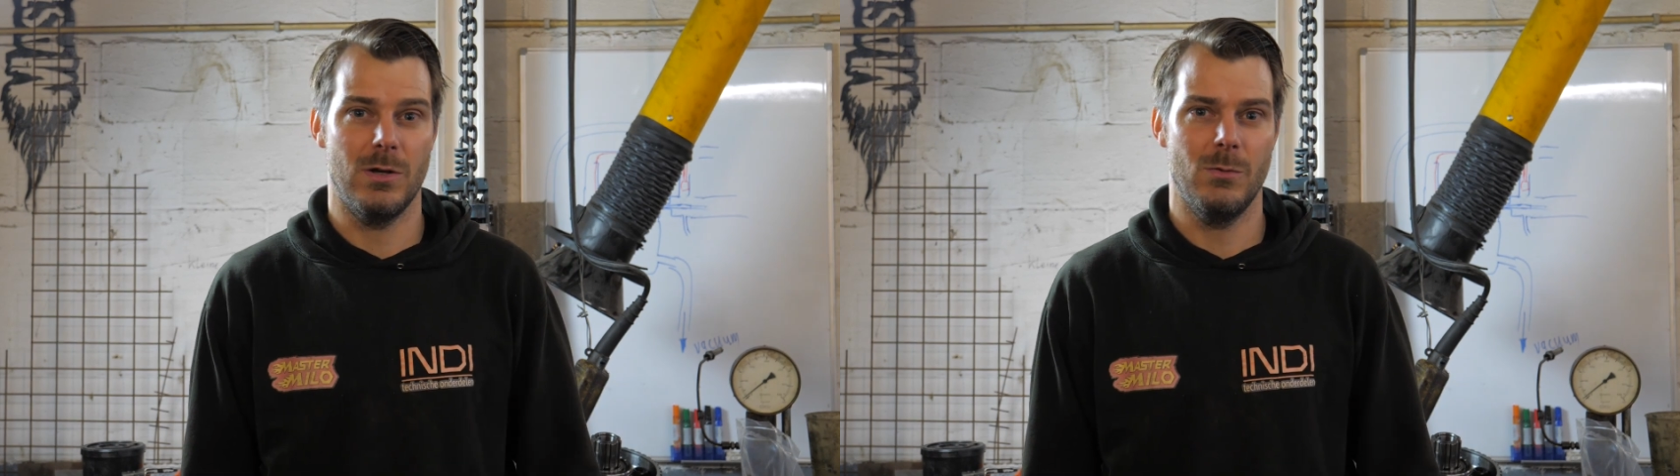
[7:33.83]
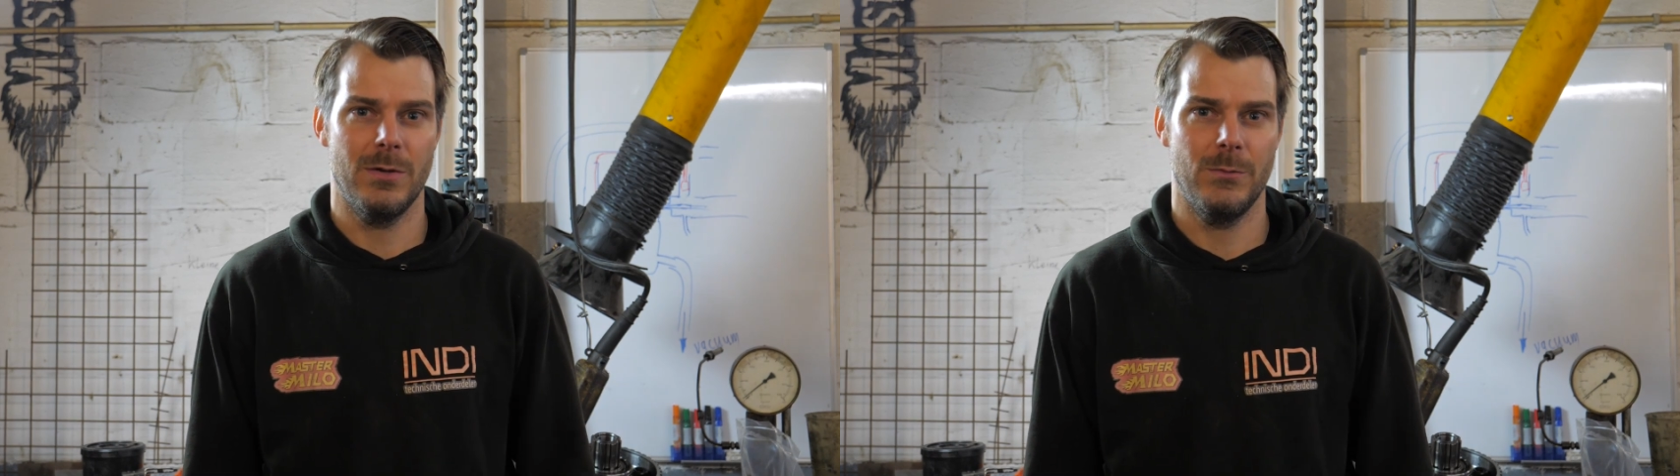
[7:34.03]

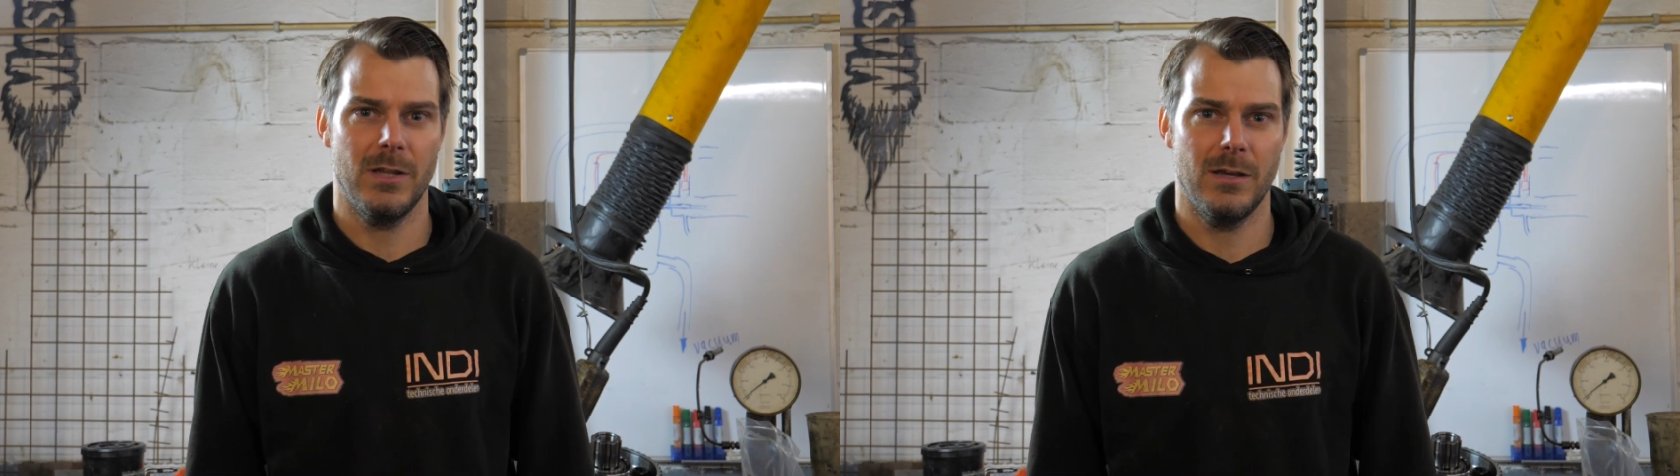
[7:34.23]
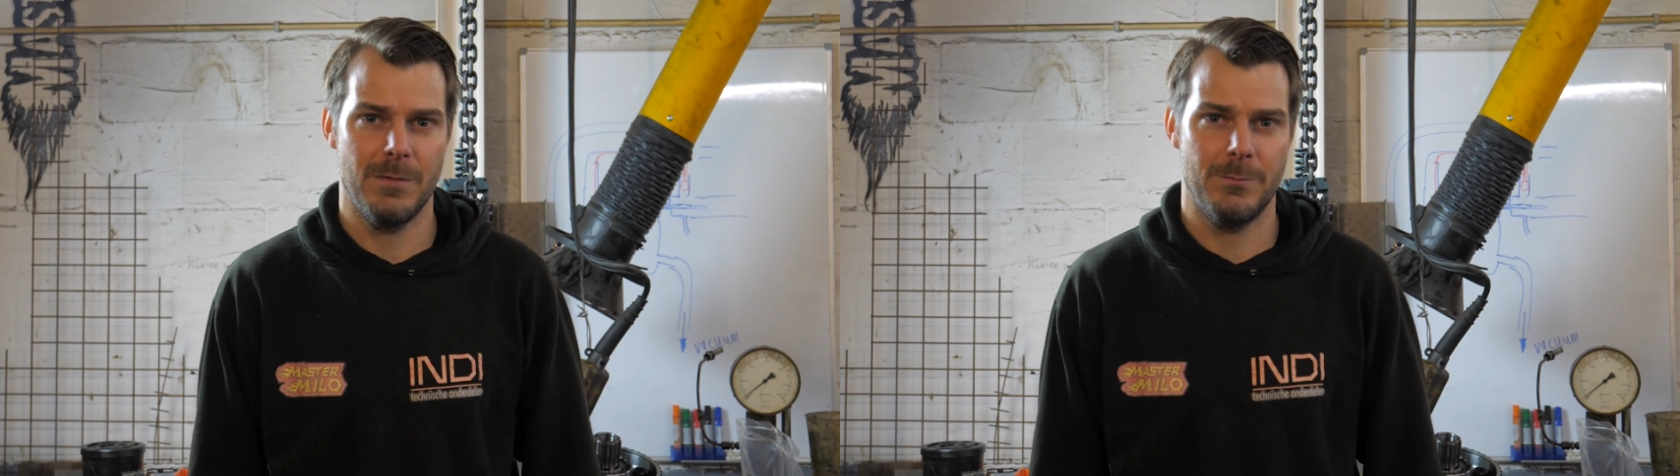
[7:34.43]
well, what,
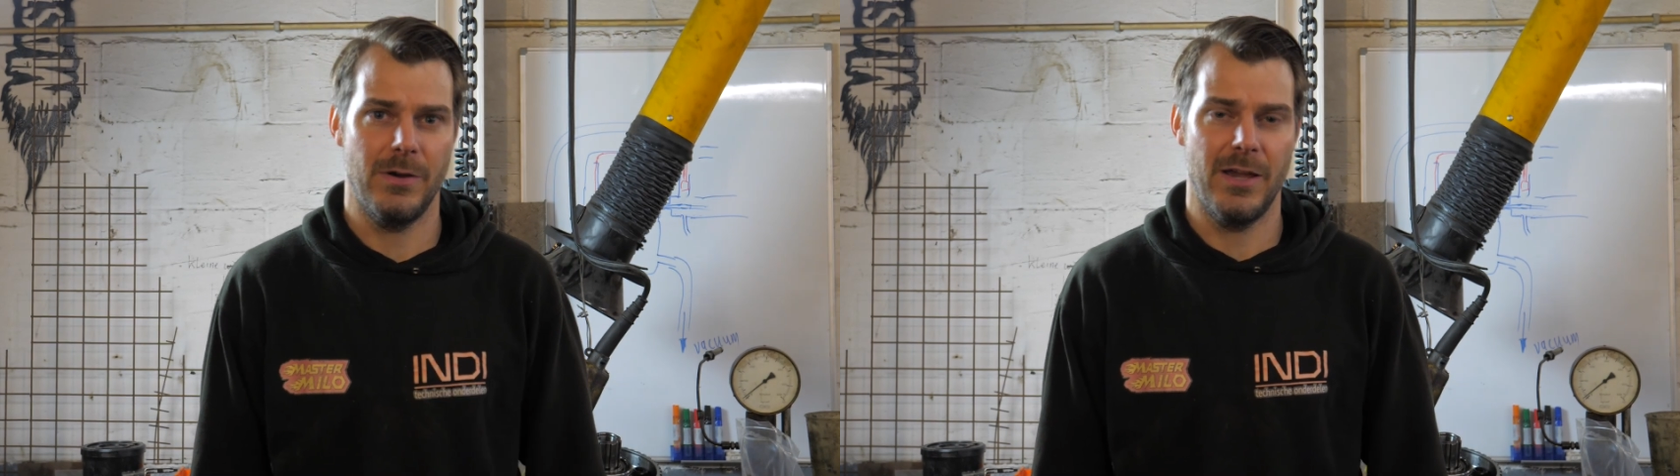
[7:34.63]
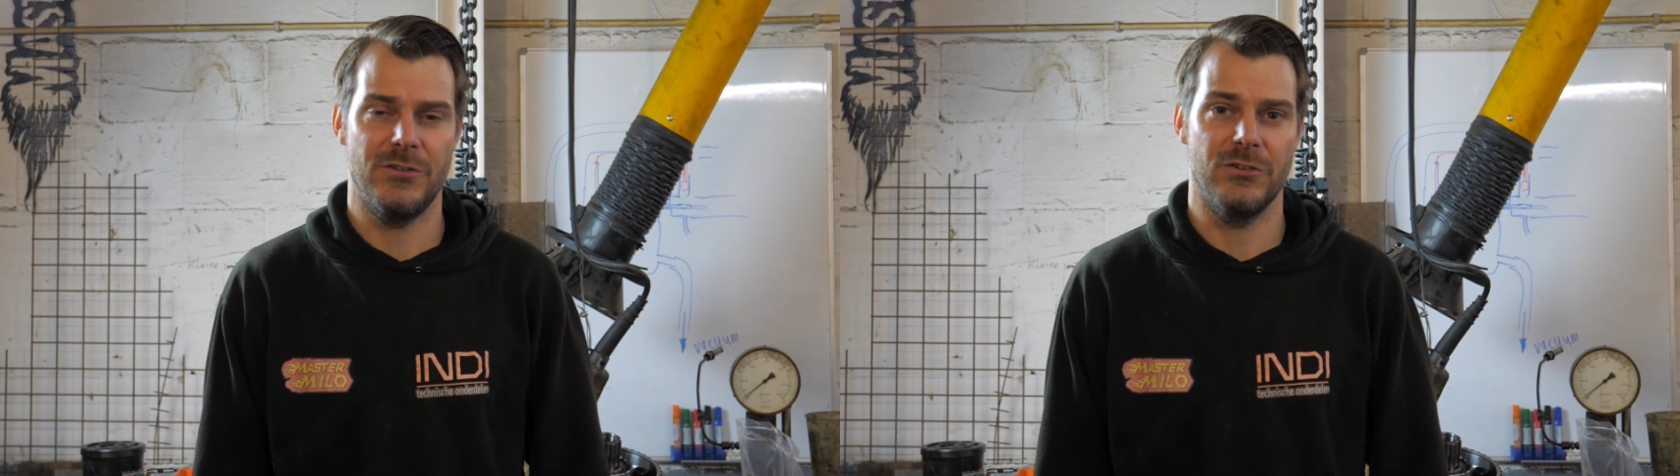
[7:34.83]
what are the
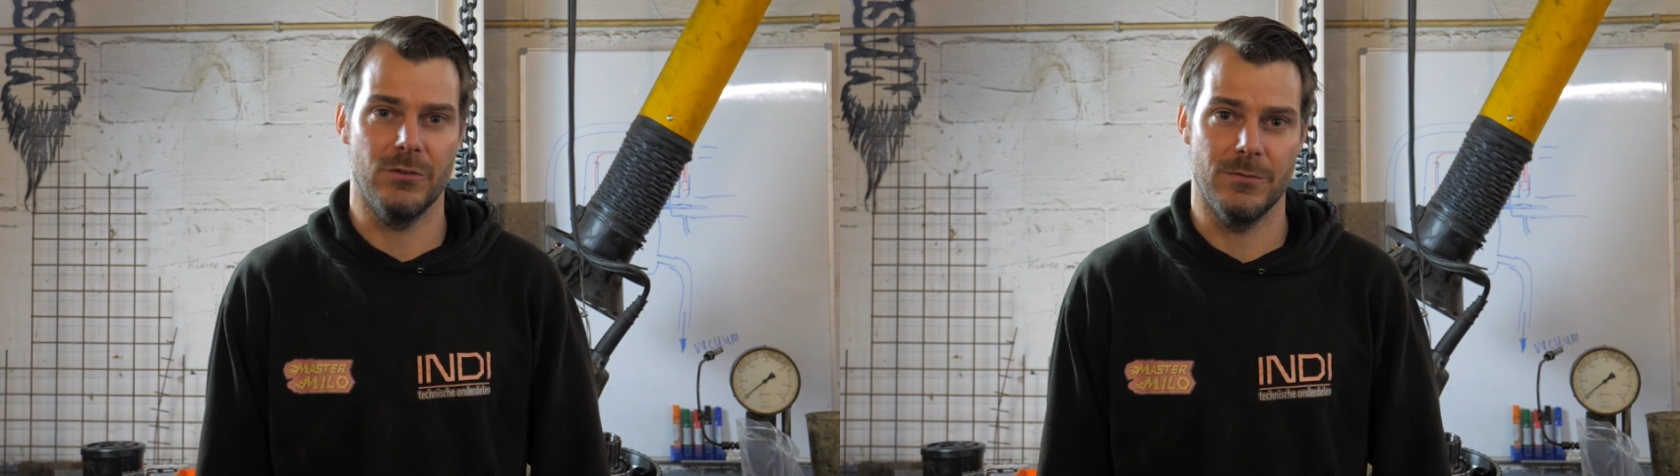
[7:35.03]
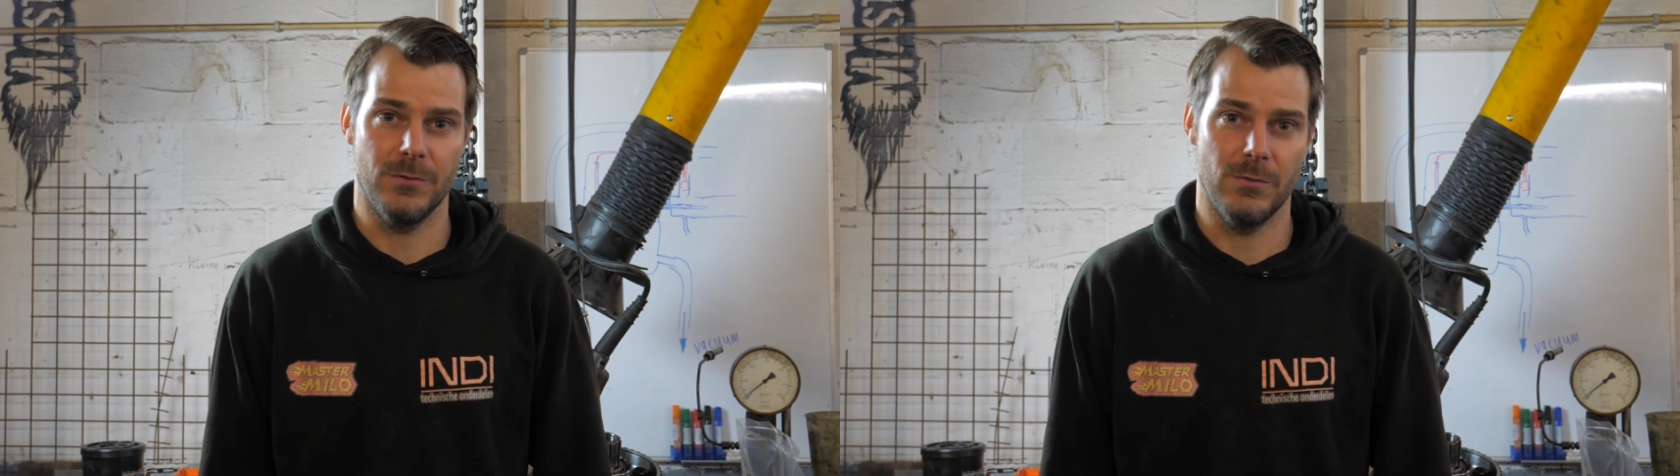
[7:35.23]
prices
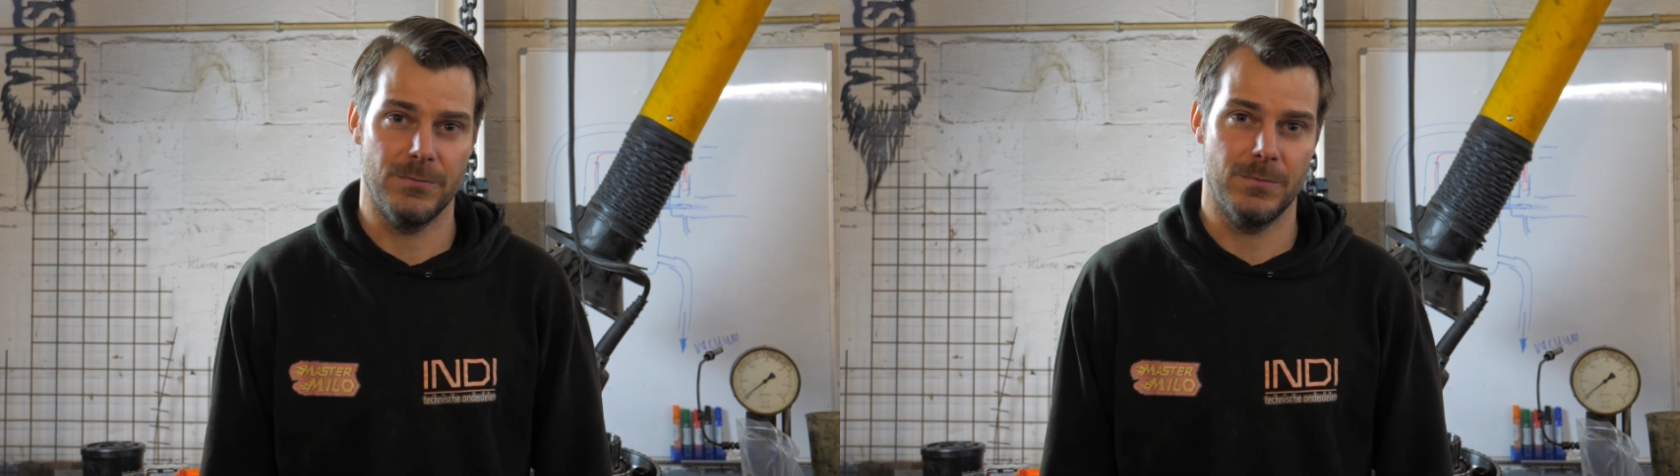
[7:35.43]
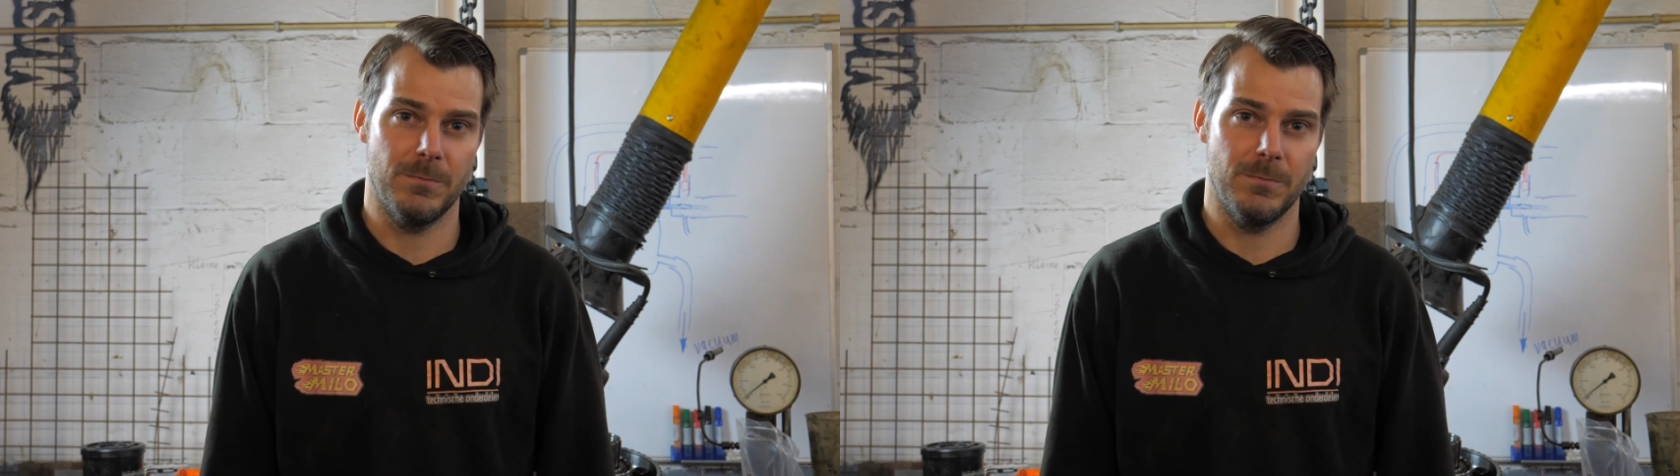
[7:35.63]
of, of